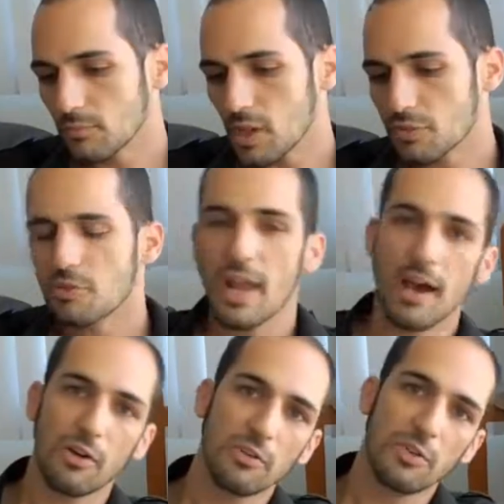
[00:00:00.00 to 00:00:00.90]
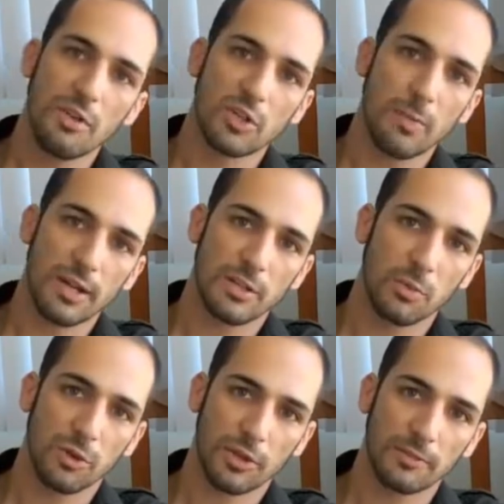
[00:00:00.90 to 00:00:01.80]
So now you have to go back to
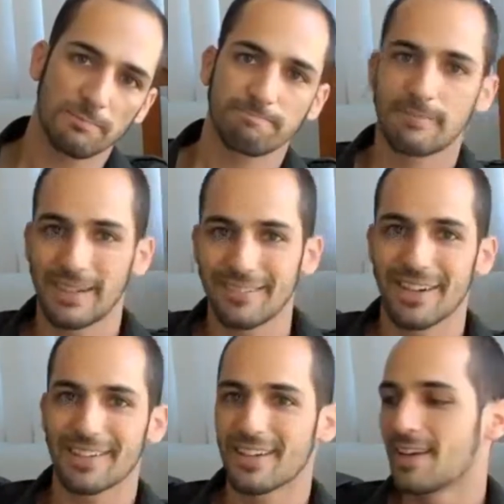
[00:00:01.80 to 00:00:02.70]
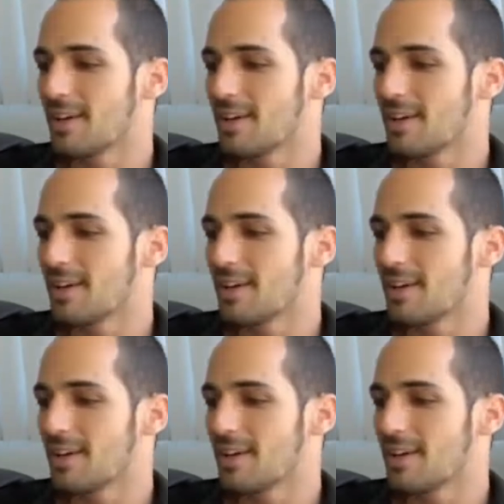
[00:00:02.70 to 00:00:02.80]
work. Right?